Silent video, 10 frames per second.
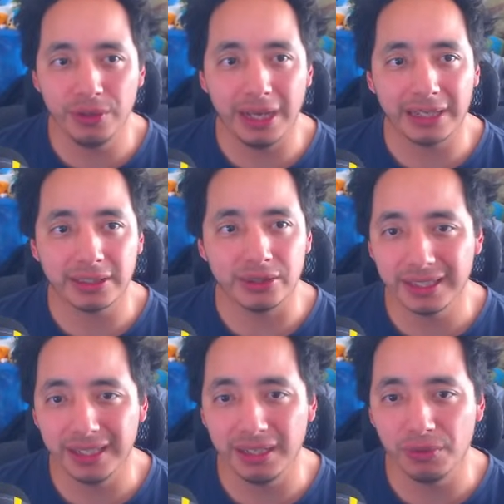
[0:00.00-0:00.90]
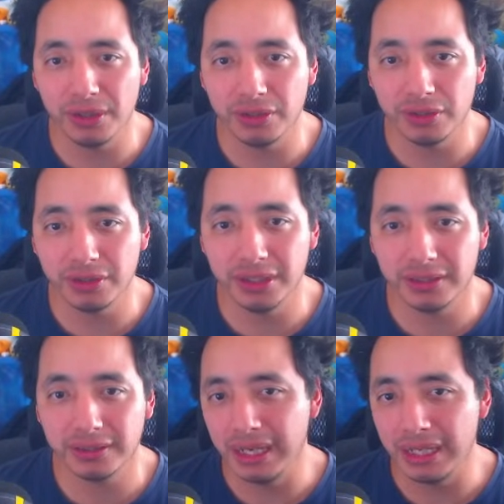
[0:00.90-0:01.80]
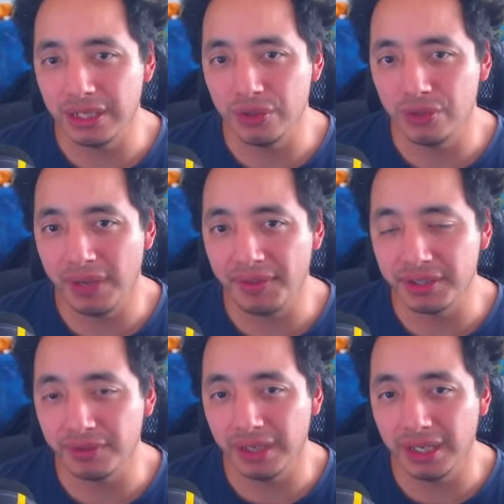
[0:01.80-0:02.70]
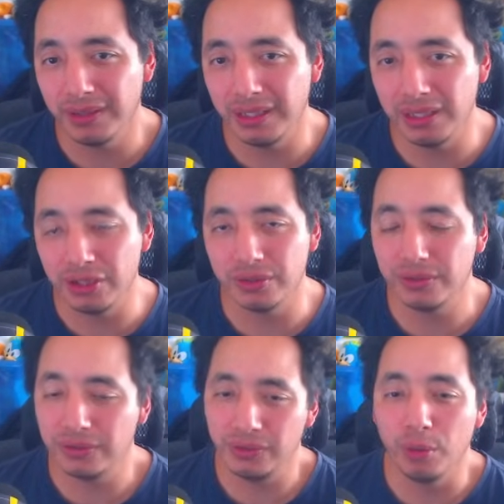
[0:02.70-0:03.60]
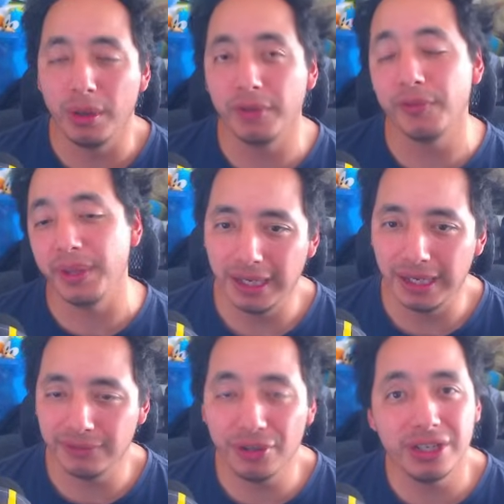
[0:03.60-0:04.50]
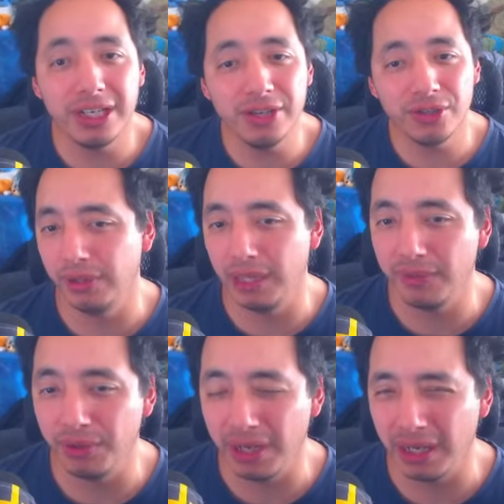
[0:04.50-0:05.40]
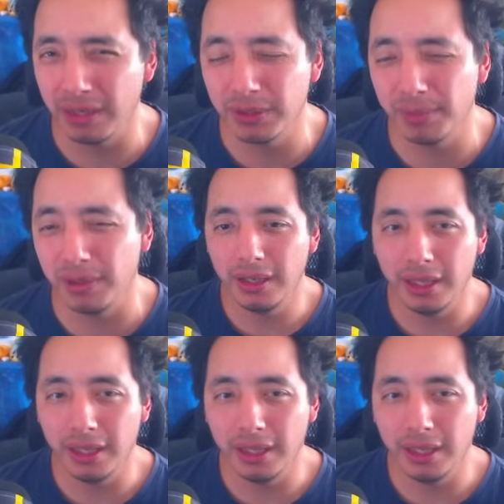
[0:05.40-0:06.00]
access to Gaia with insert this, and then you have this engraved, and then you just snowball from there. That's very niche. Level 9 comes up a lot.